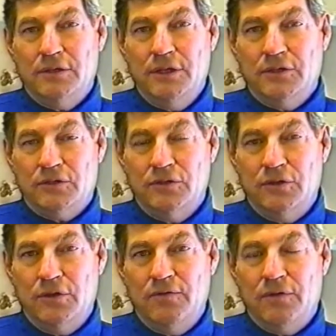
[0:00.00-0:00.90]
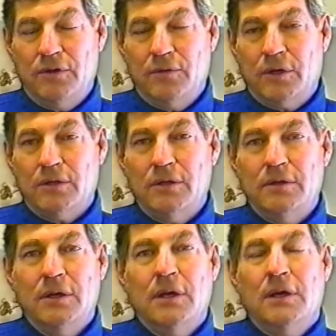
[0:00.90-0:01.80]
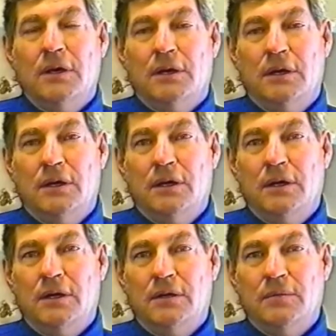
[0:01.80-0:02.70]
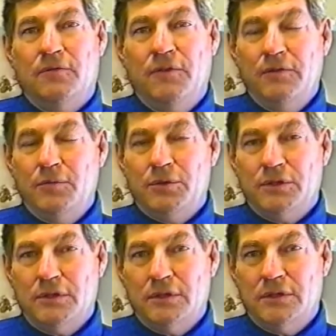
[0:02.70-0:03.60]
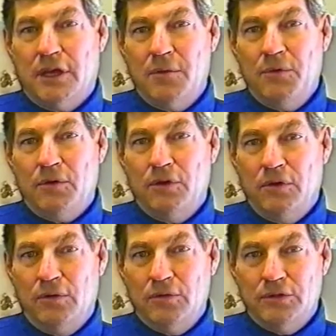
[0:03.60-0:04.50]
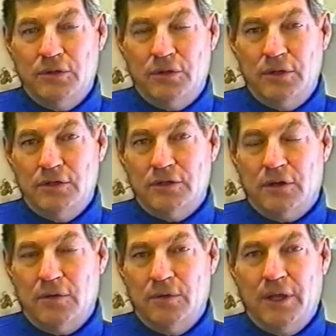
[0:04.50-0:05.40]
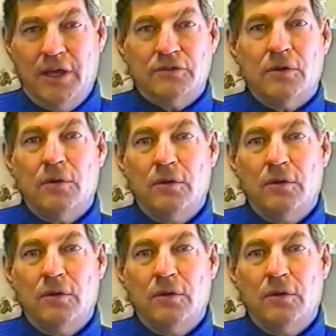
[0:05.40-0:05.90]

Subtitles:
gets dirty very quickly. 50% of the time, your gold is dirty to start with, has